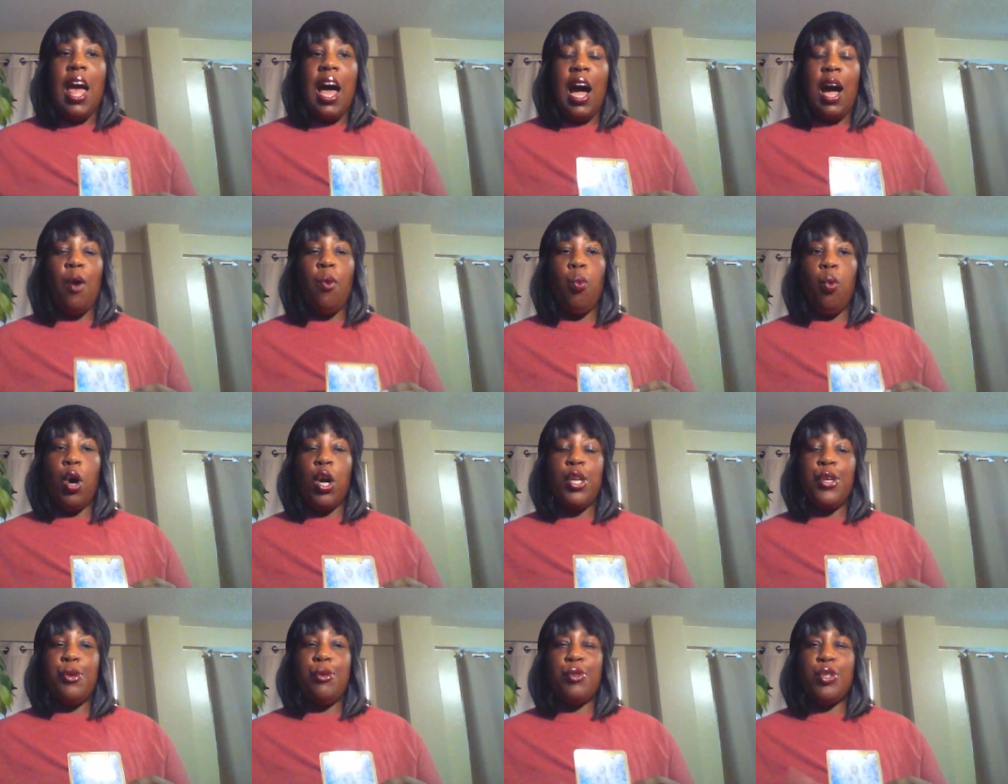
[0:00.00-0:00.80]
I
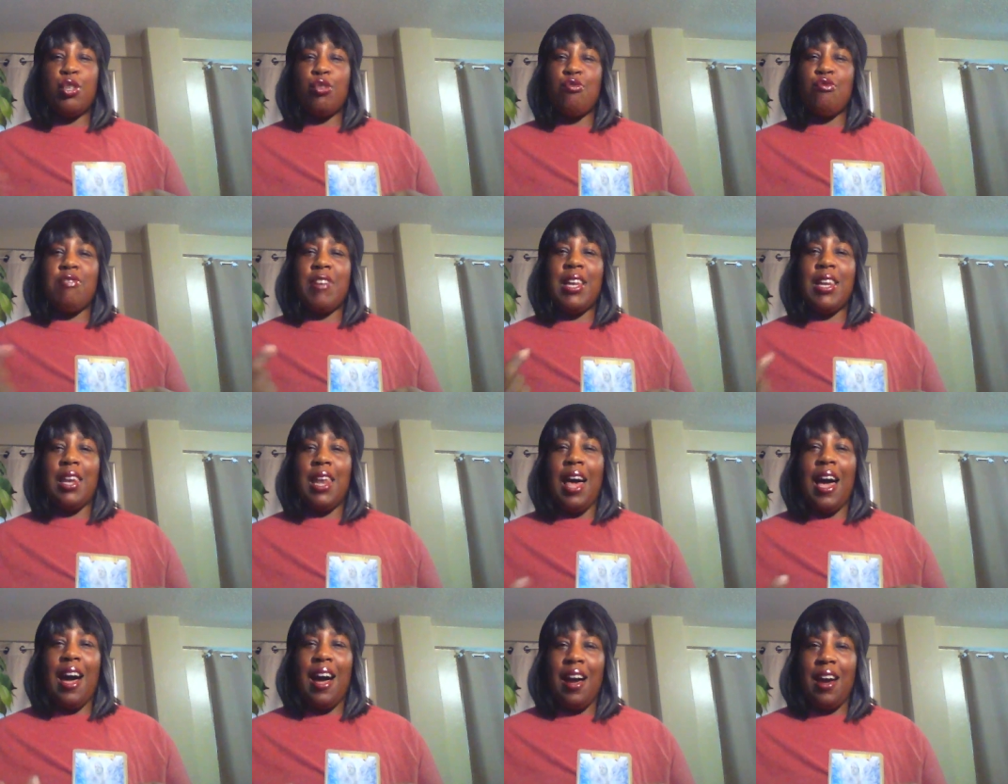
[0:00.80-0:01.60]
want you to
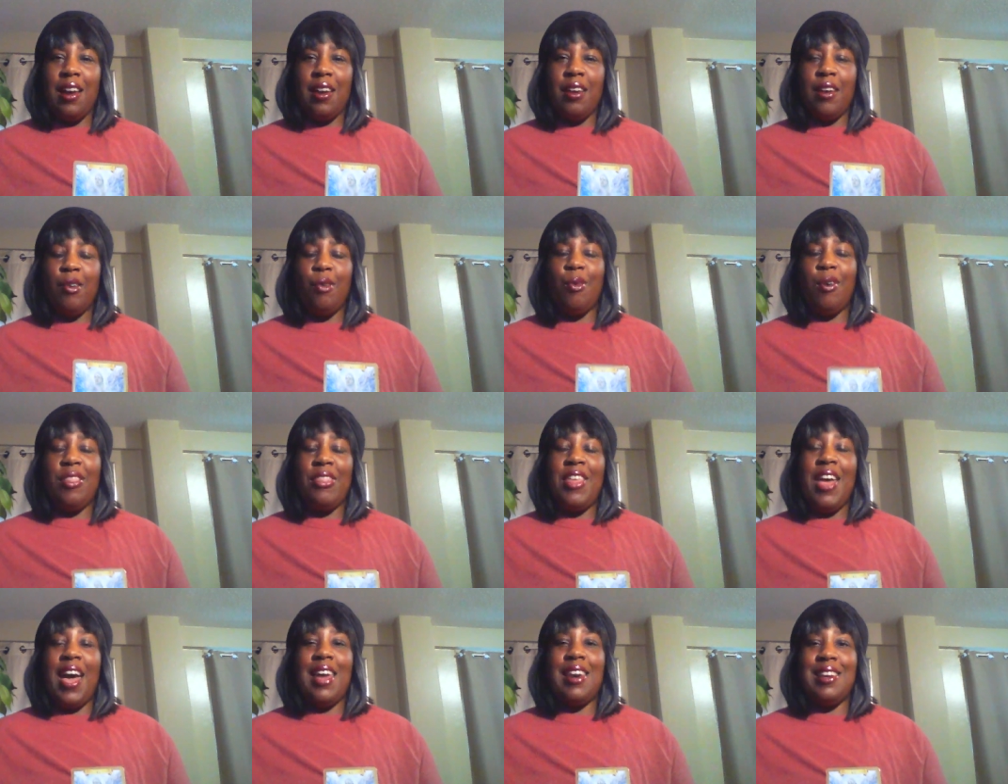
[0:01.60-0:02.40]
rely on
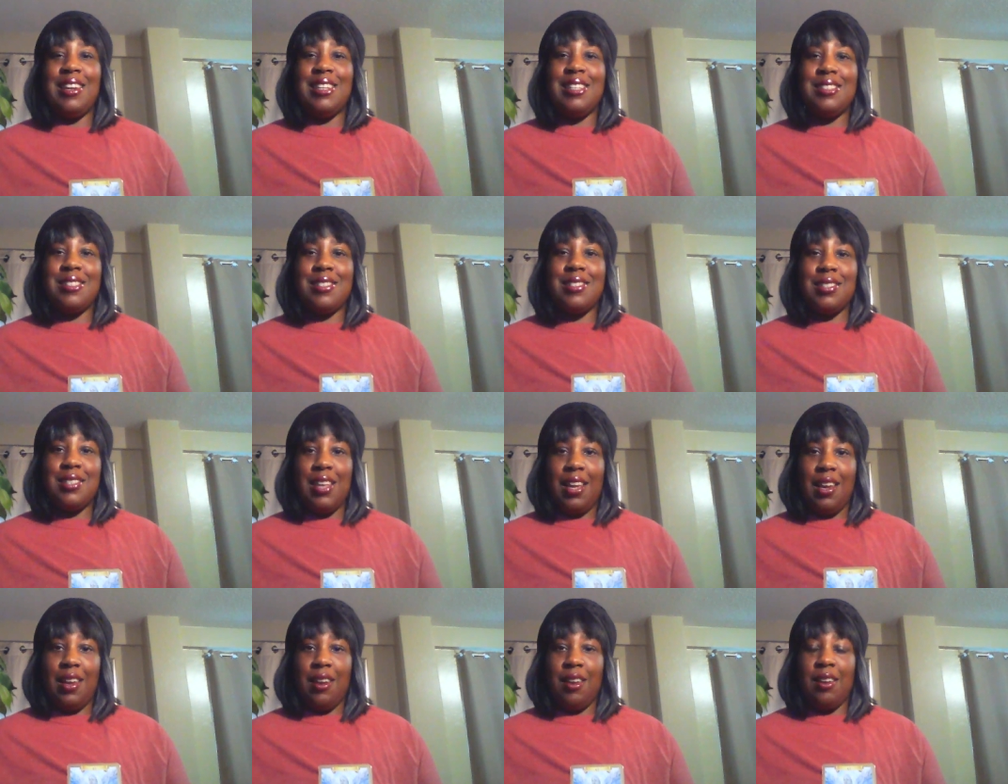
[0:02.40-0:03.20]
that
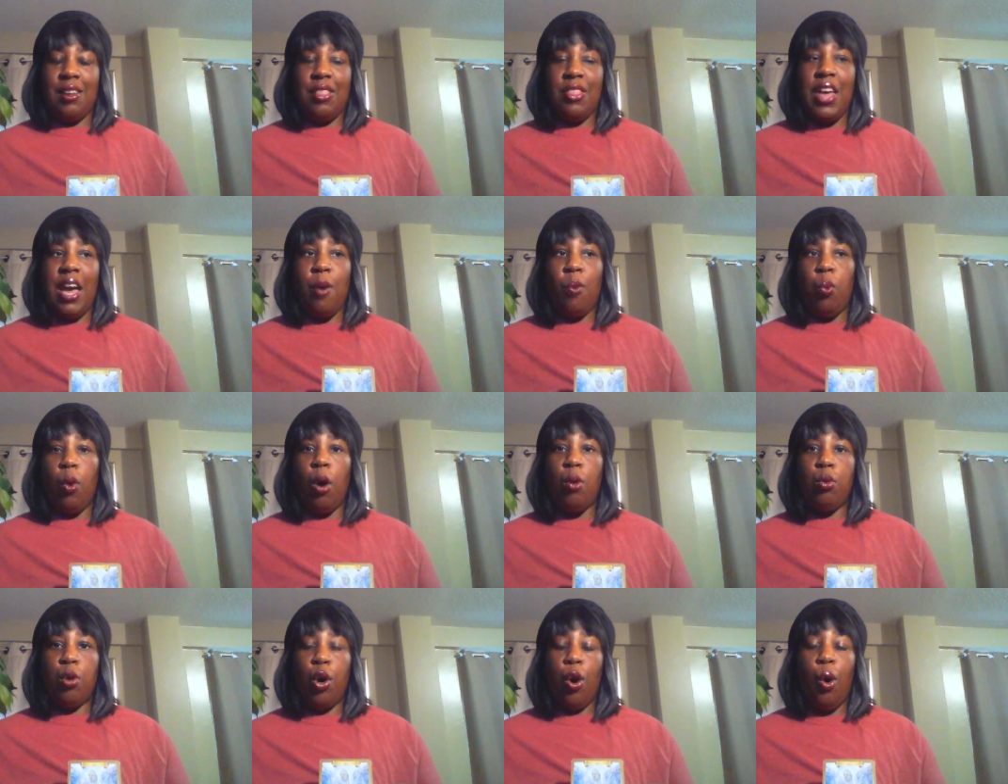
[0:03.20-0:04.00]
instinct that
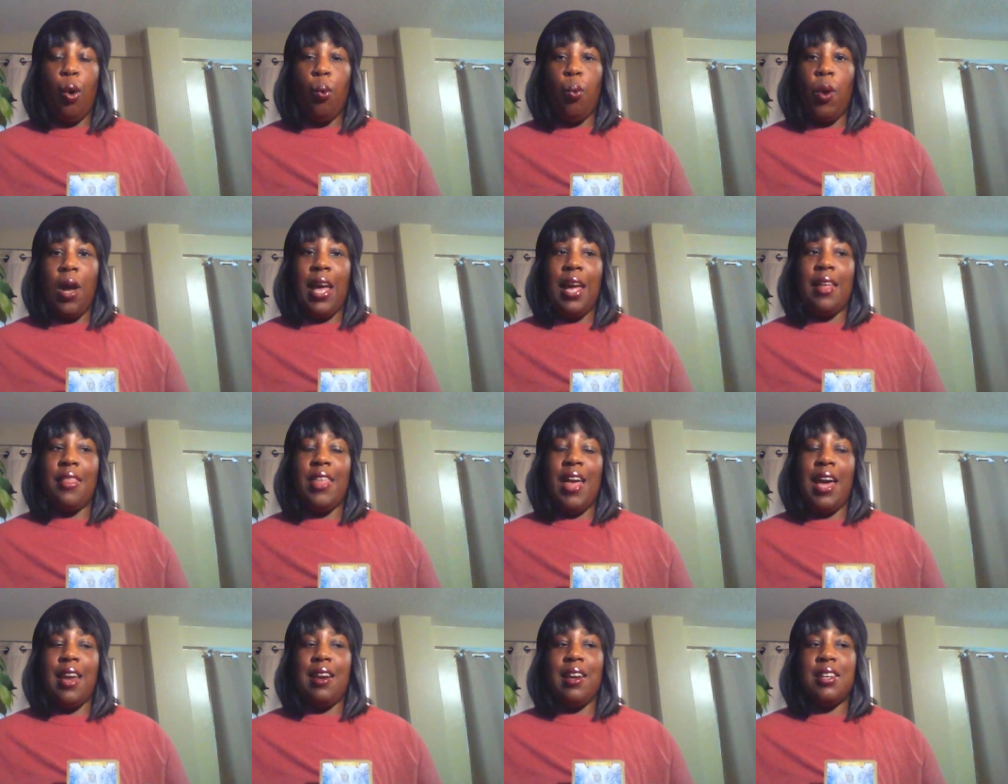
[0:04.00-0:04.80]
won't go away.
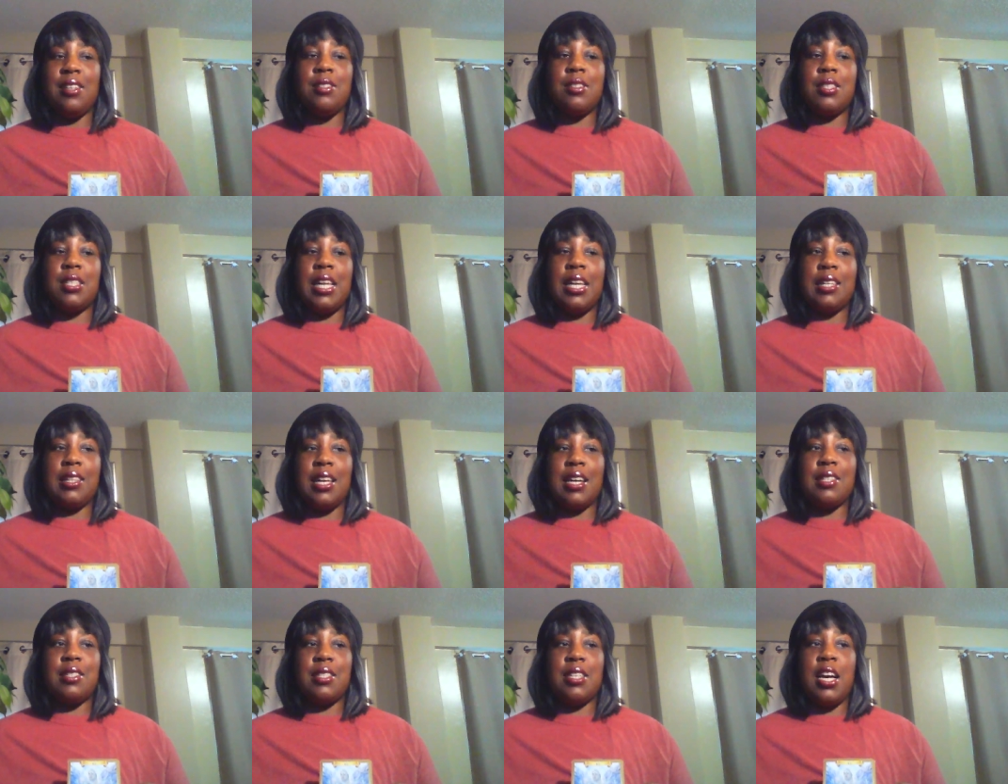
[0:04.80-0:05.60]
That instinct
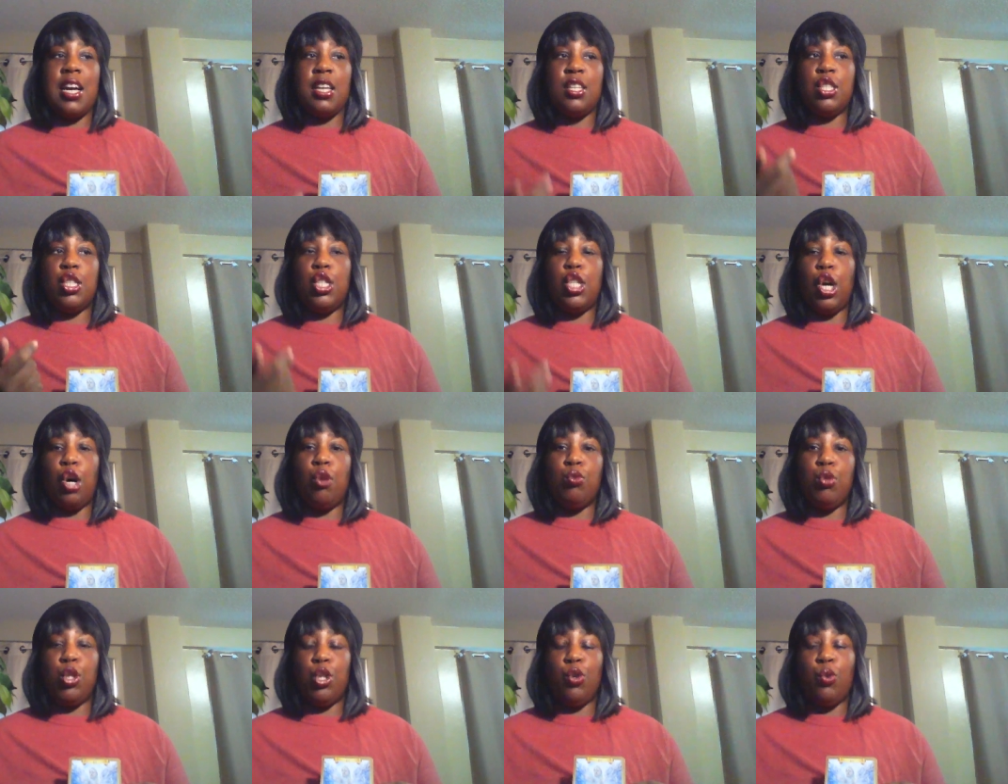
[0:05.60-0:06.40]
that says,
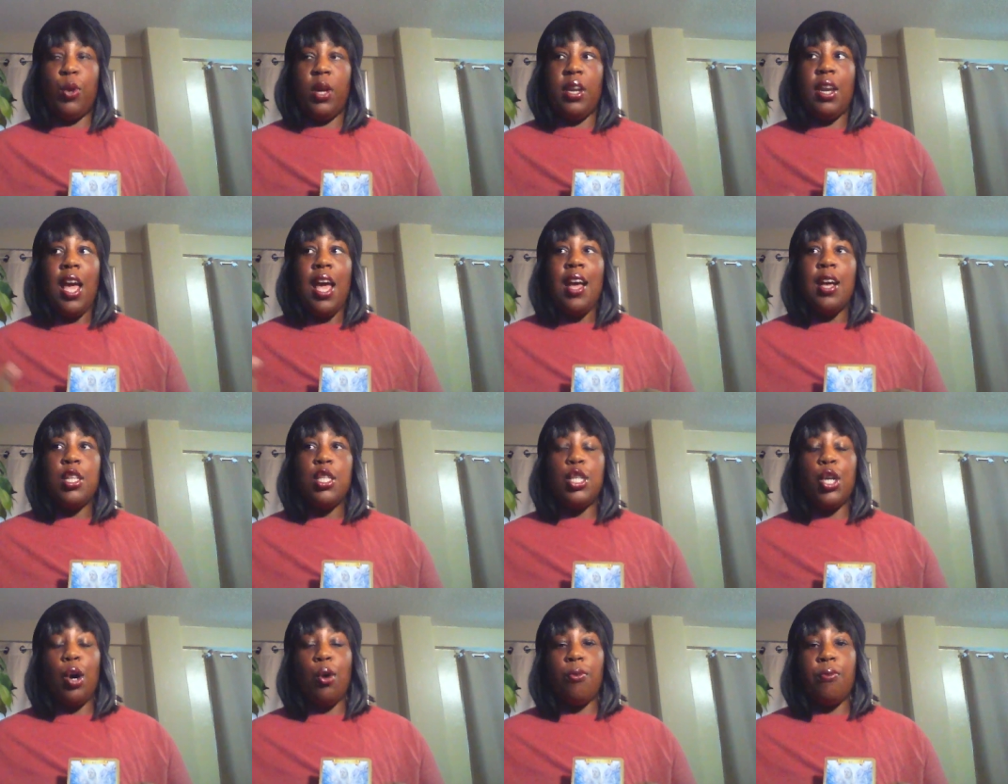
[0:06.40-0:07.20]
don't do it.
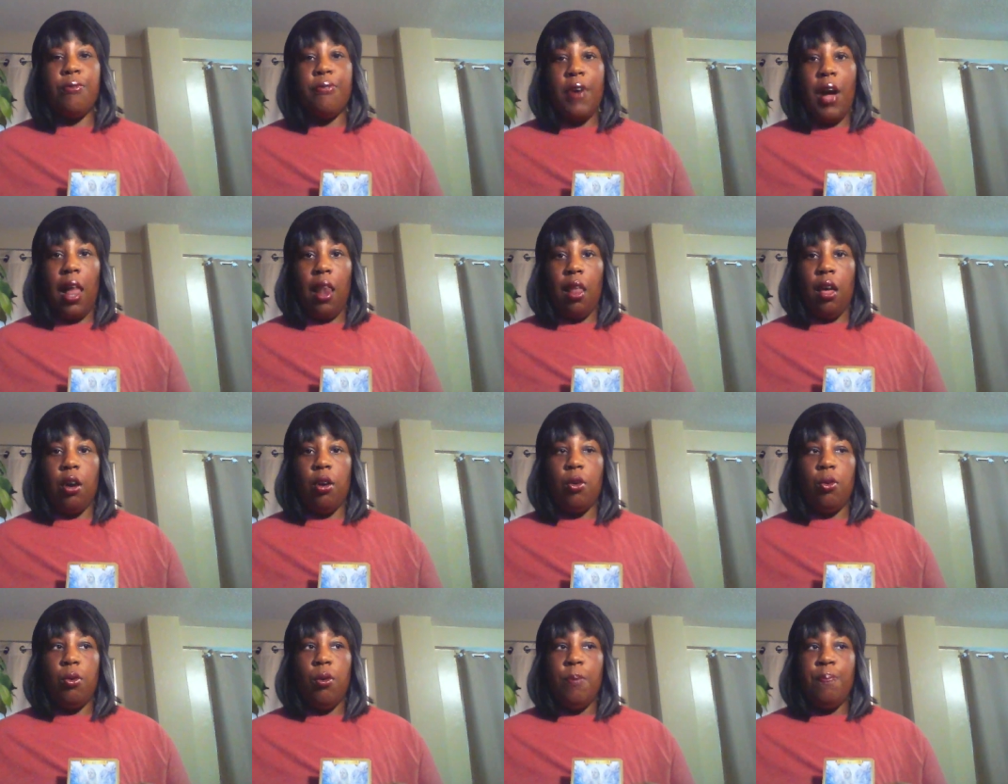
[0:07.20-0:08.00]
Don't
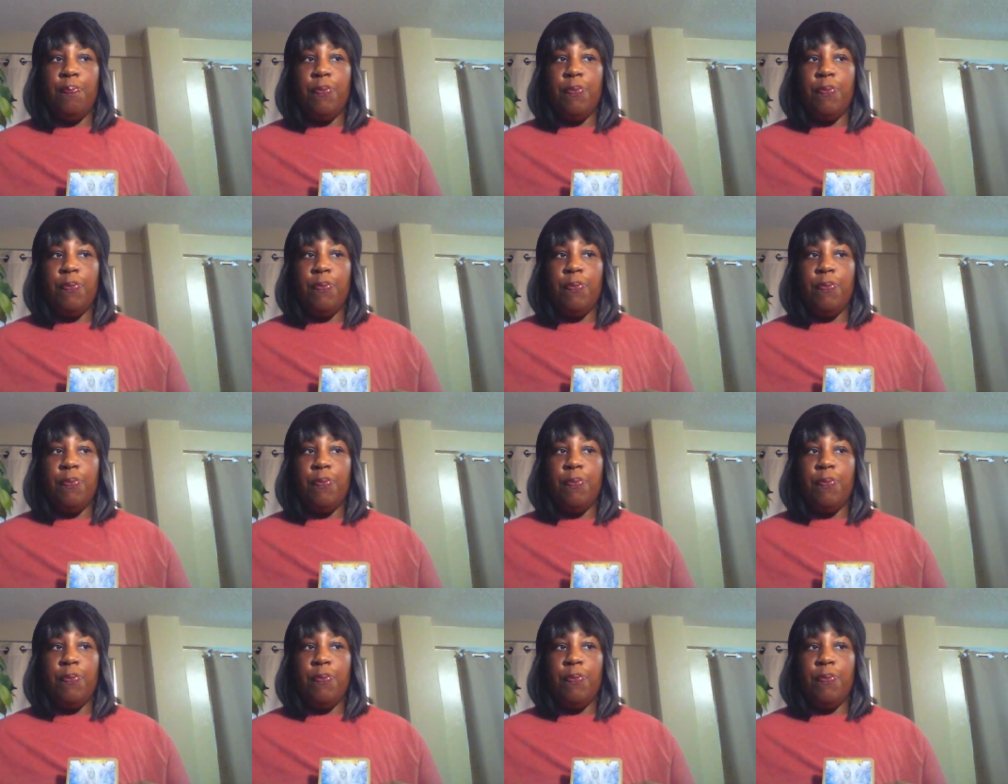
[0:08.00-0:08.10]
follow.